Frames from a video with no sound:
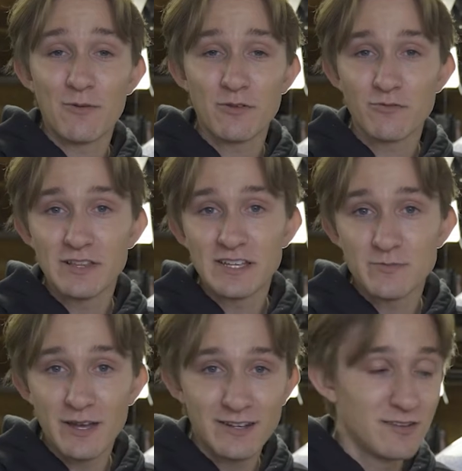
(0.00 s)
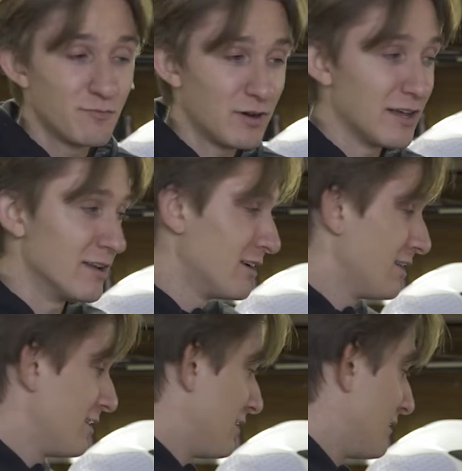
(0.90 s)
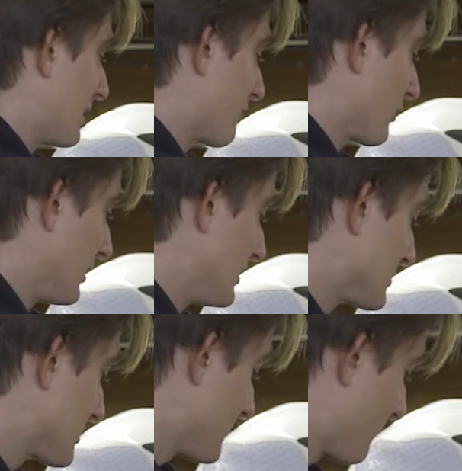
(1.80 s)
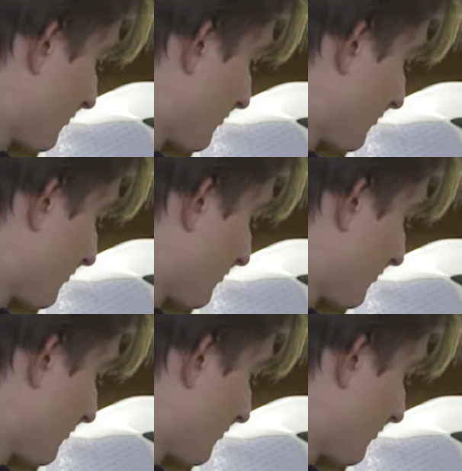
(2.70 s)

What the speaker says: would have really expected, but nevertheless,